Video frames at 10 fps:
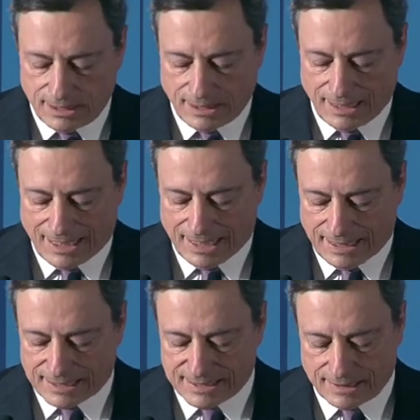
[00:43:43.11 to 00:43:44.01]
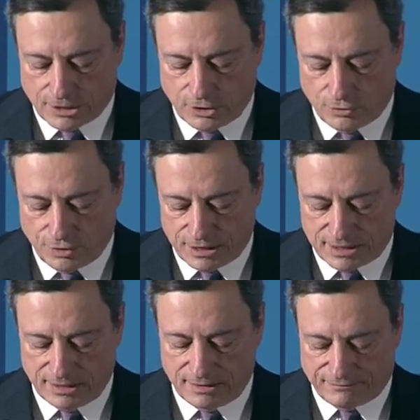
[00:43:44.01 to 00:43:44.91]
like
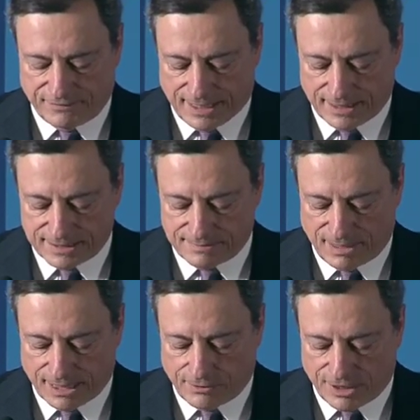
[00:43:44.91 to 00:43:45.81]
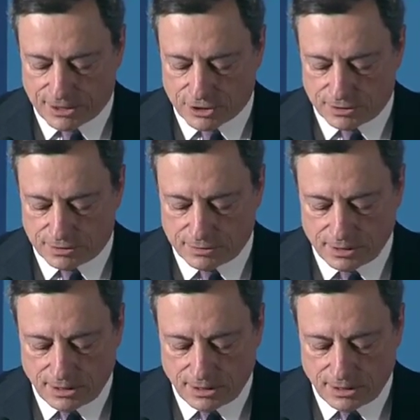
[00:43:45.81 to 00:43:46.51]
security, defense, migration,